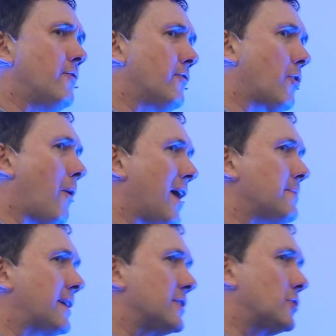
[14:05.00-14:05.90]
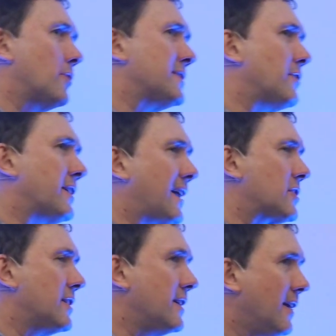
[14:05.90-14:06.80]
for a while because it turns out that
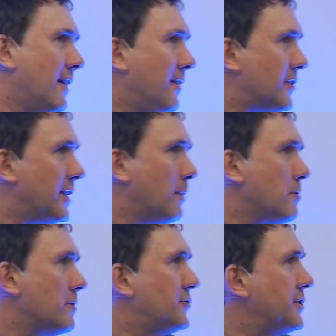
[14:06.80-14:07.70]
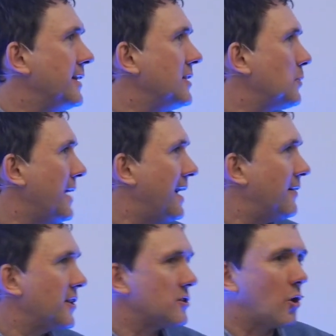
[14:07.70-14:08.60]
actually the number of genes we
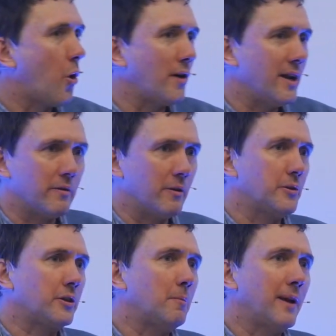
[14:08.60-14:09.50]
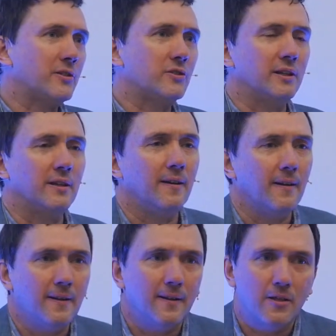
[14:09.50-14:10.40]
have doesn't correlate well with complexity.
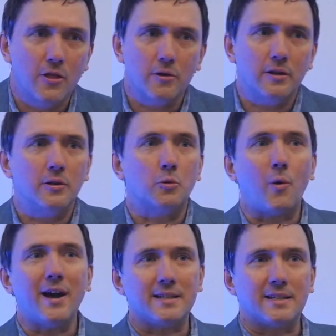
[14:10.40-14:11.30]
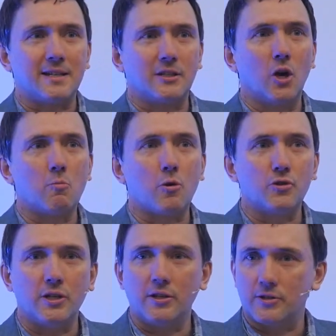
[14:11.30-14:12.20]
Rice has a lot more
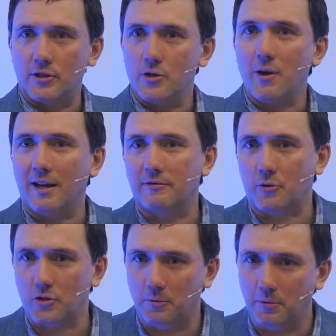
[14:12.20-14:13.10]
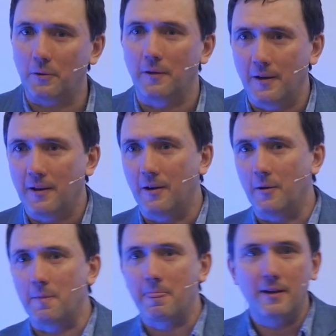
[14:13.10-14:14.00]
genes than you have, for example.
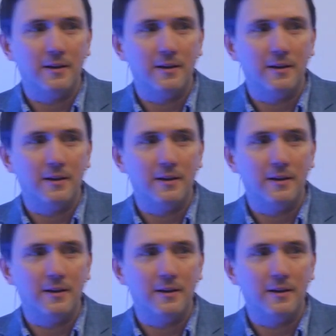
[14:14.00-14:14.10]
And